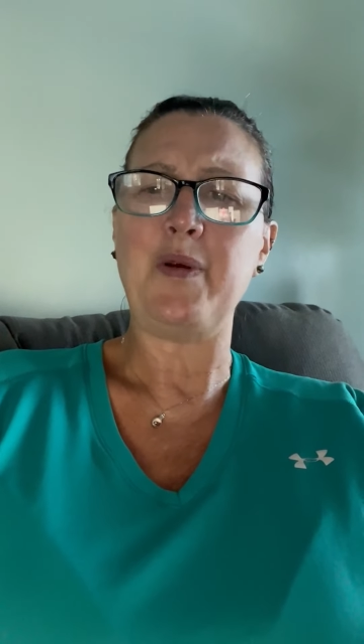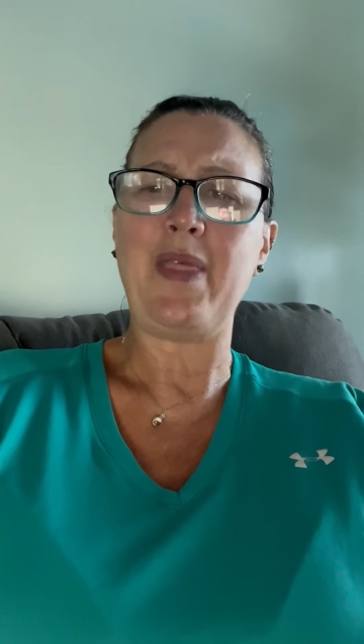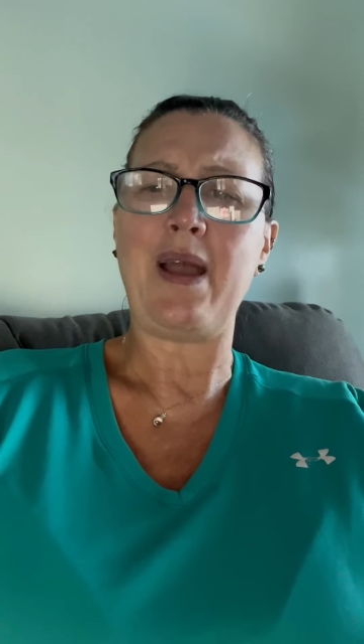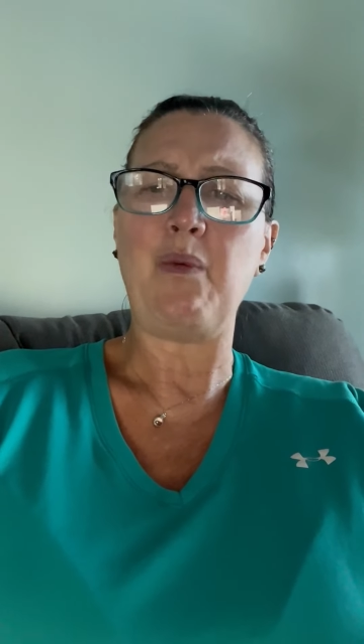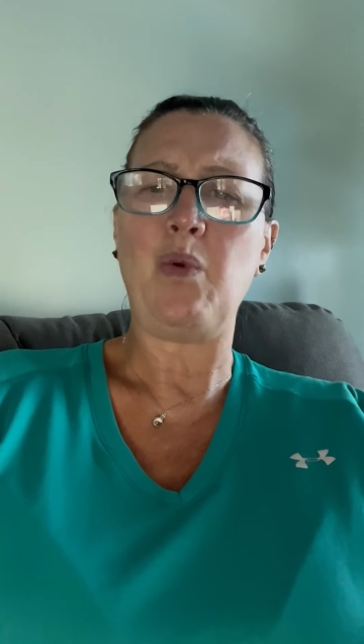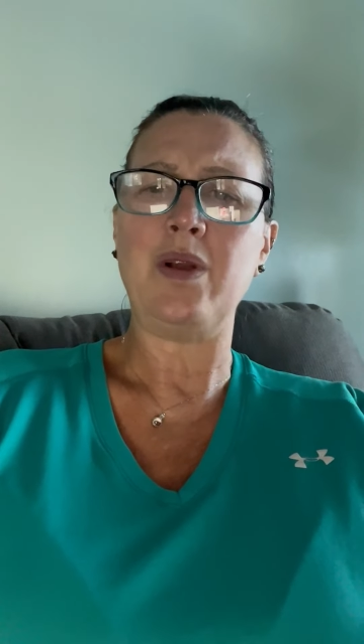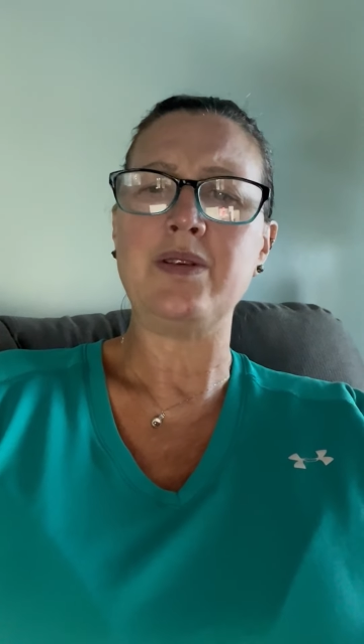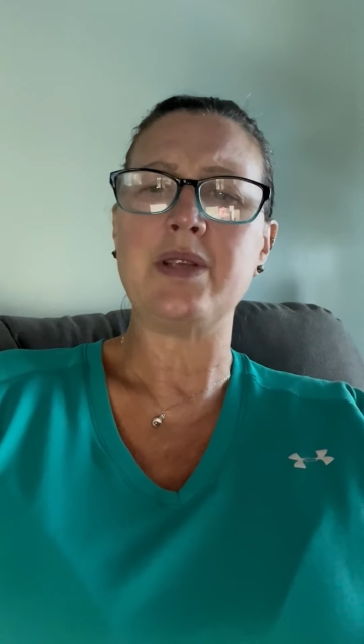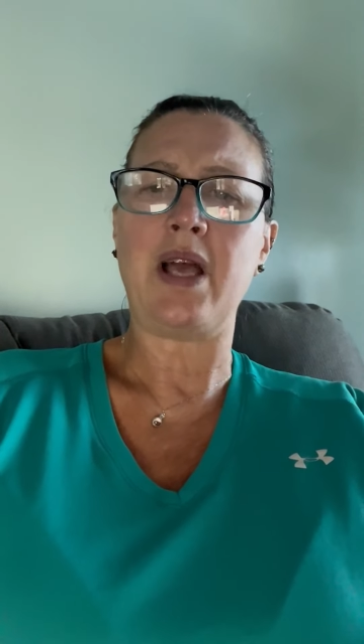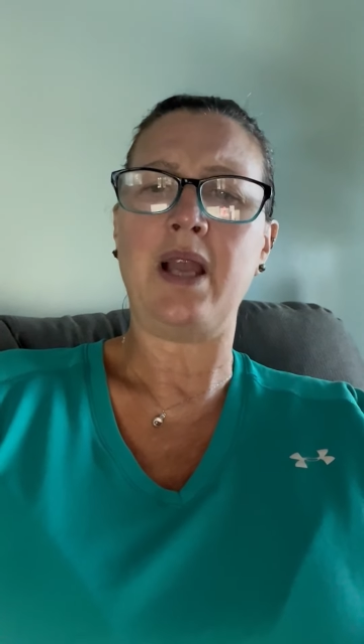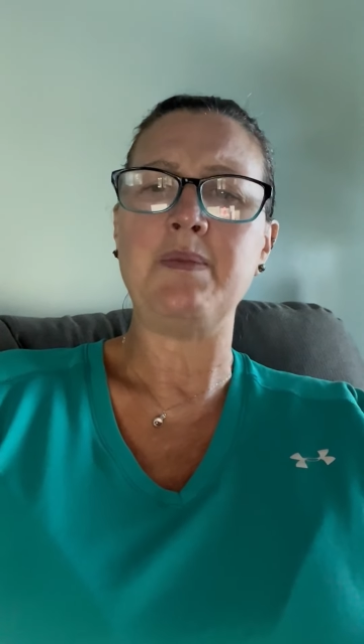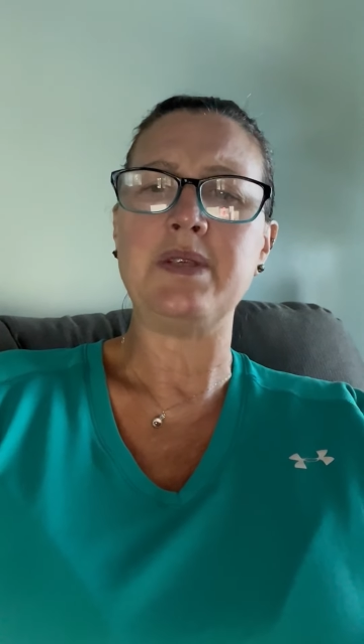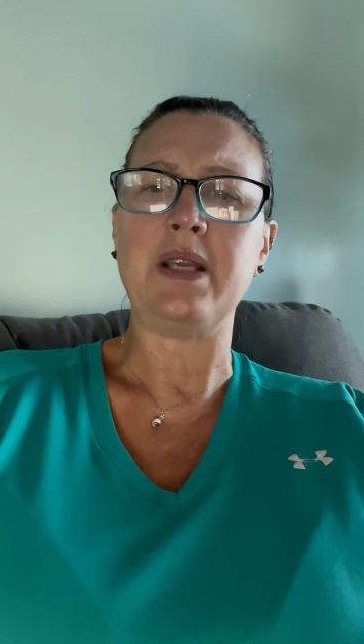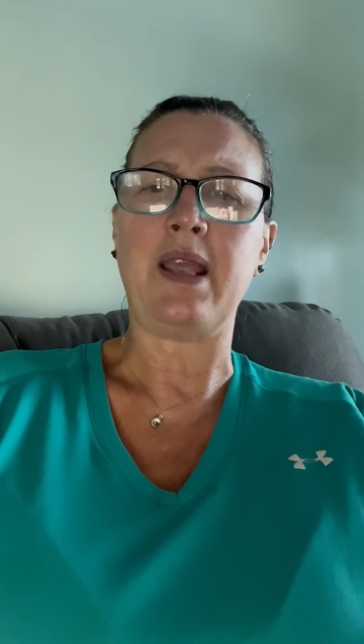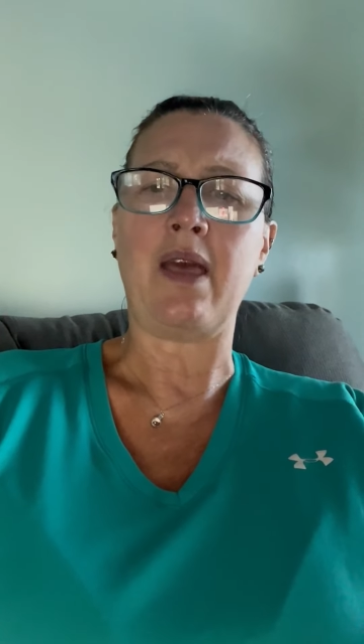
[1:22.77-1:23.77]
that one
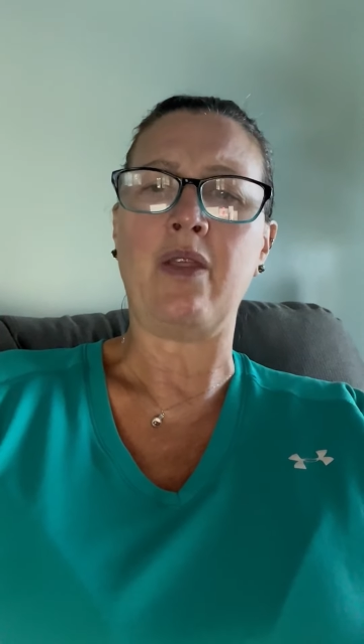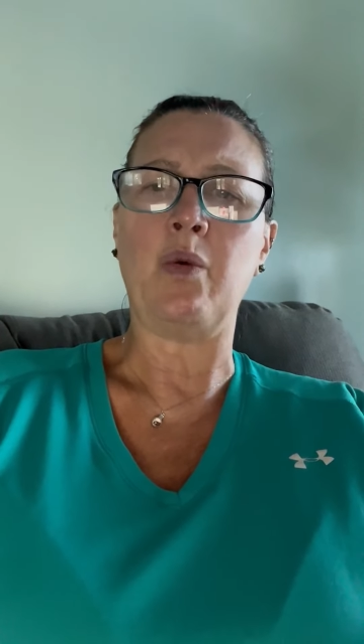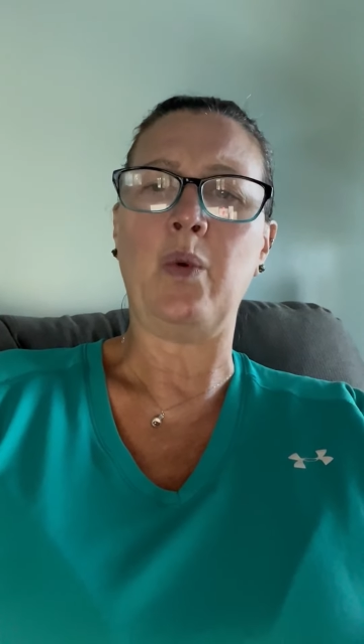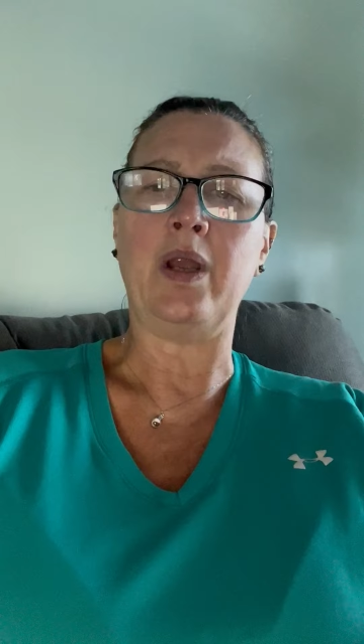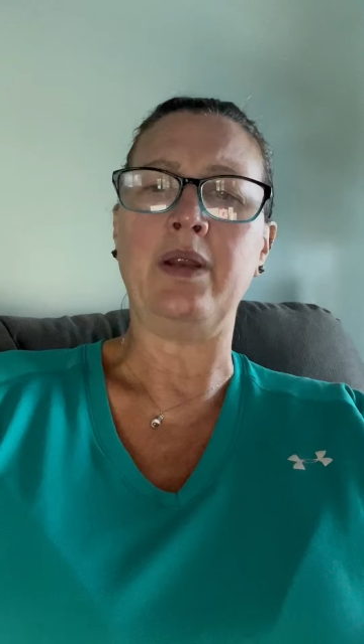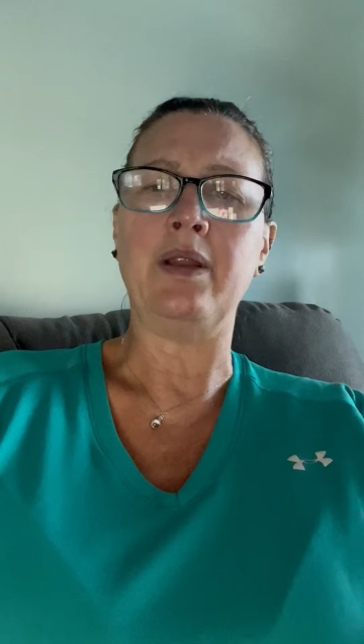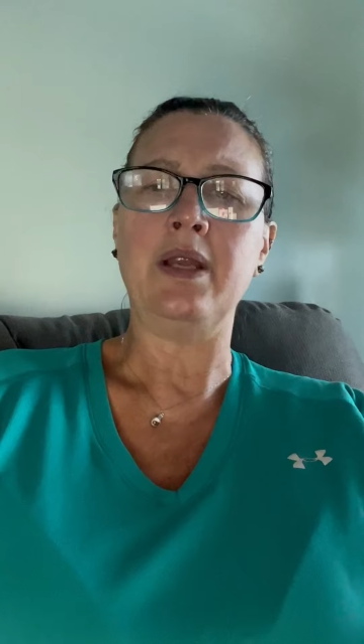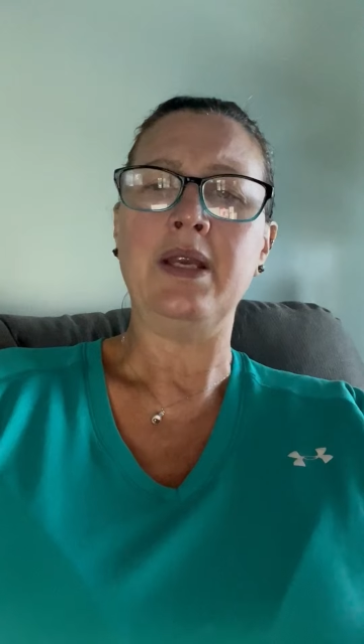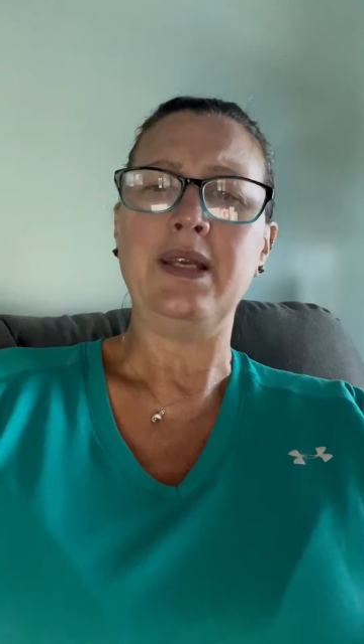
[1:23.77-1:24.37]
time together when